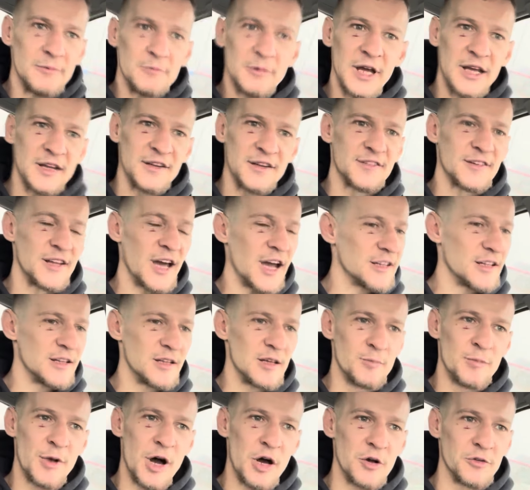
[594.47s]

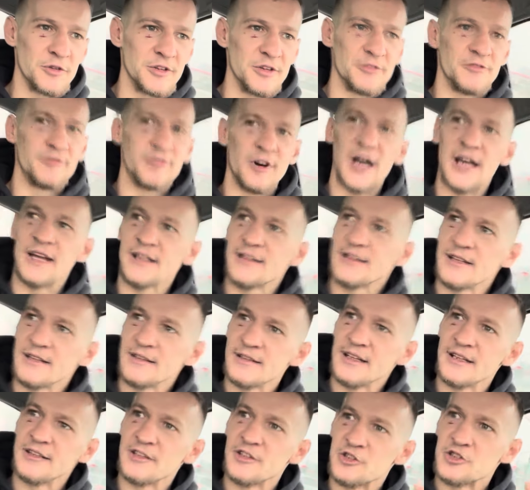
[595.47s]
excited about the fight,
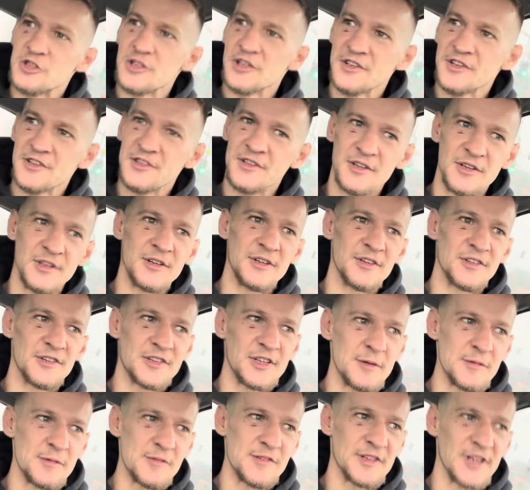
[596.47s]
and then it just
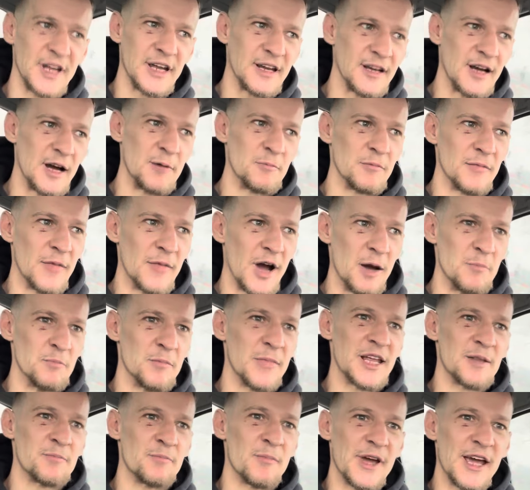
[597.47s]
seems like
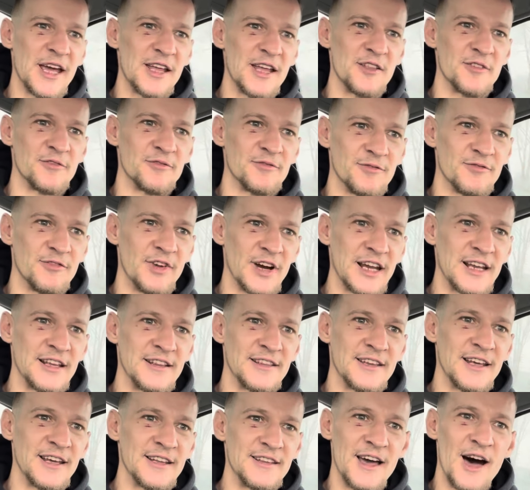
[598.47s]
I'm in bed
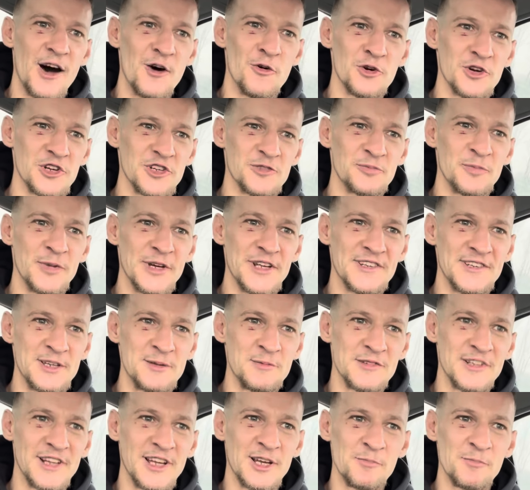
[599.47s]
fucking 10 hours, but it
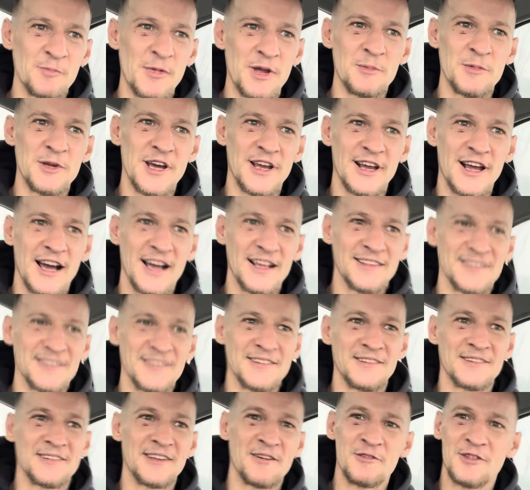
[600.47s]
seems like maybe I got
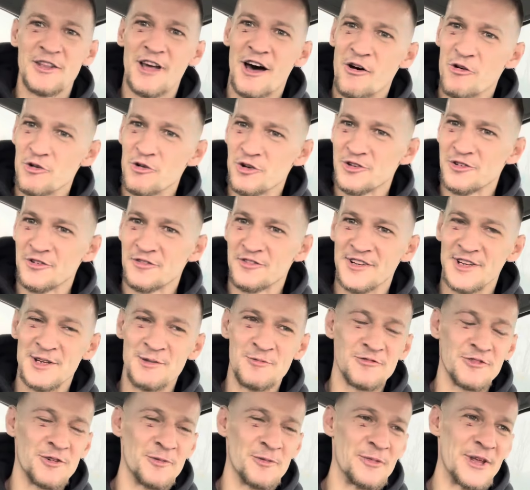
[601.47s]
7 hours of
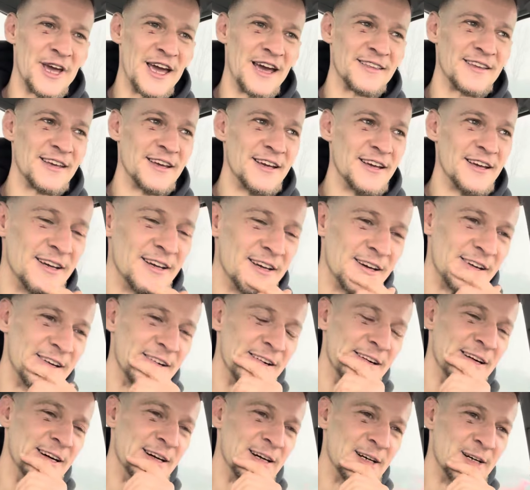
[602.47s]
sleep from that.
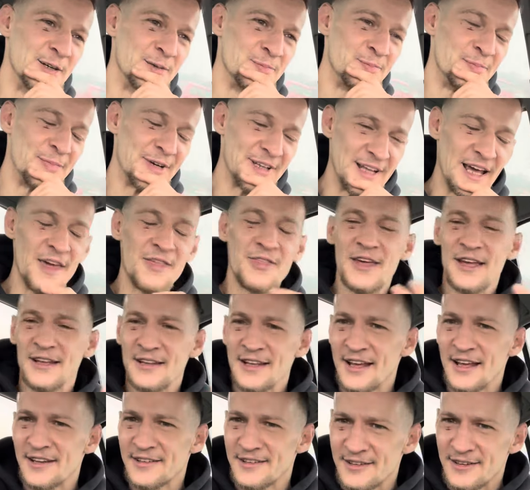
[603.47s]
But I think
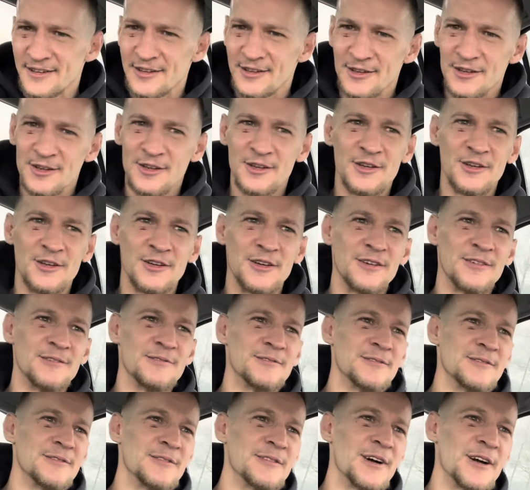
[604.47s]
that's
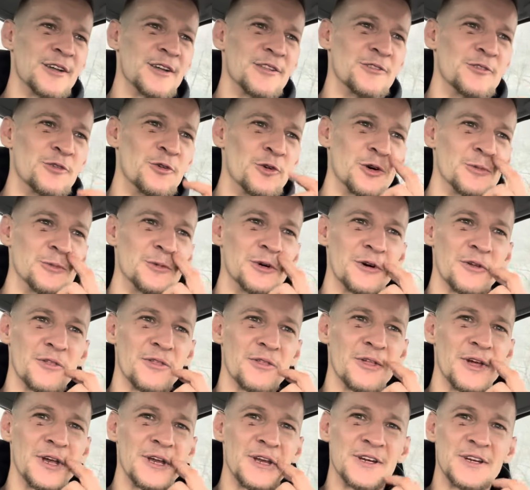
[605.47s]
a normal
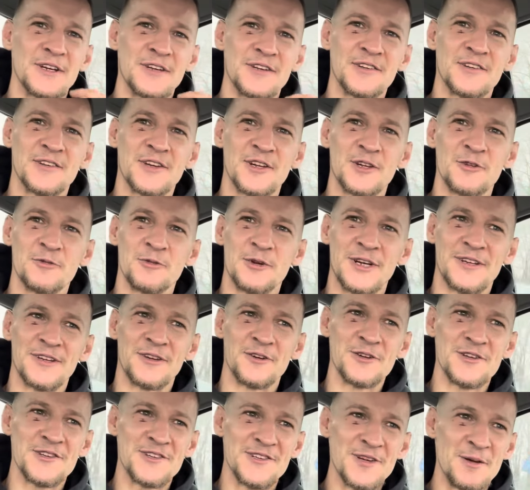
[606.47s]
thing, considering
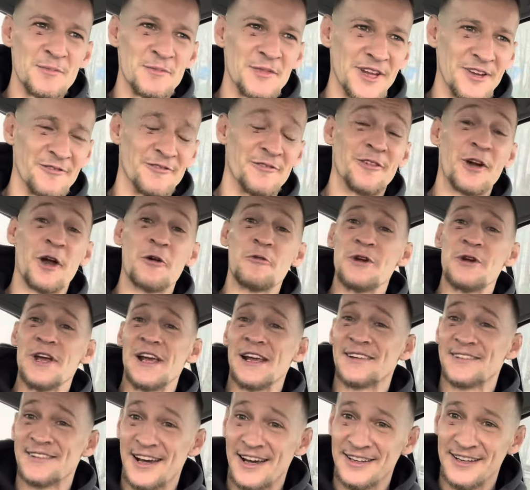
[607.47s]
there's something very
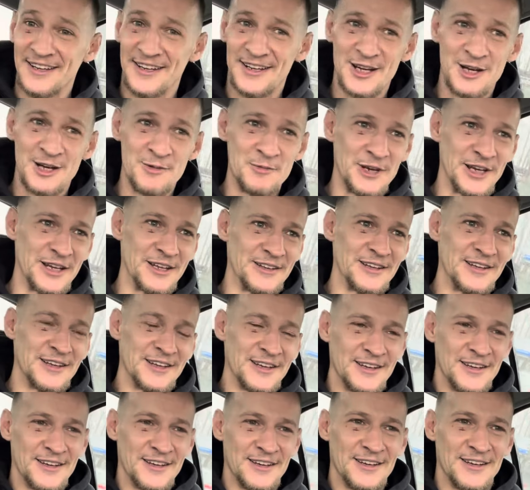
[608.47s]
exciting coming
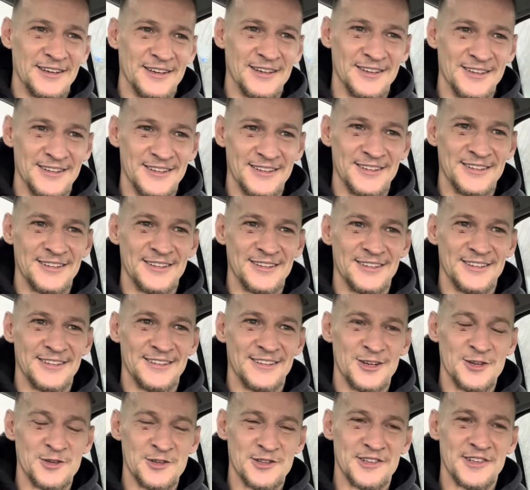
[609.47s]
in
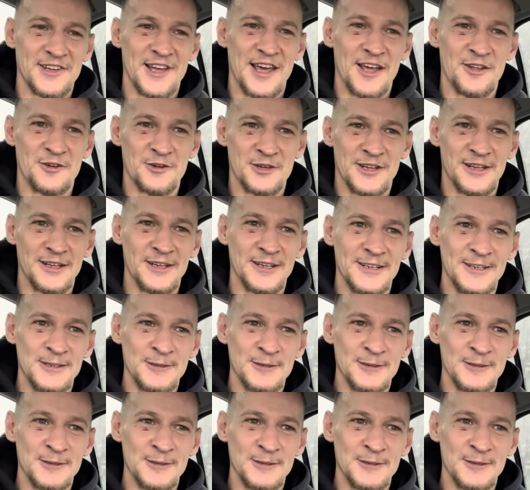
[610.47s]
on Saturday.